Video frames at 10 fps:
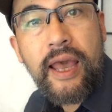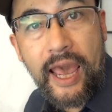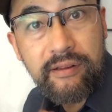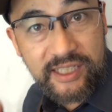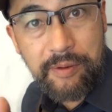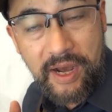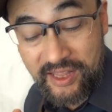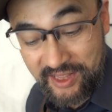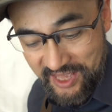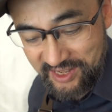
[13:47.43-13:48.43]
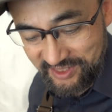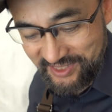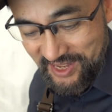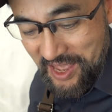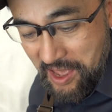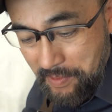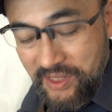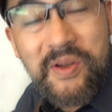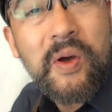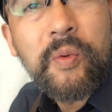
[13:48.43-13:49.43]
and some other things.
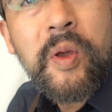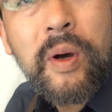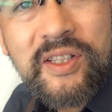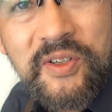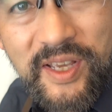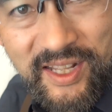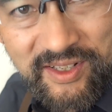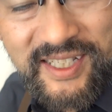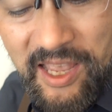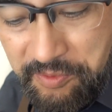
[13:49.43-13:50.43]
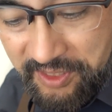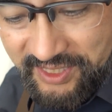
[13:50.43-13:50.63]
But we want to eat savory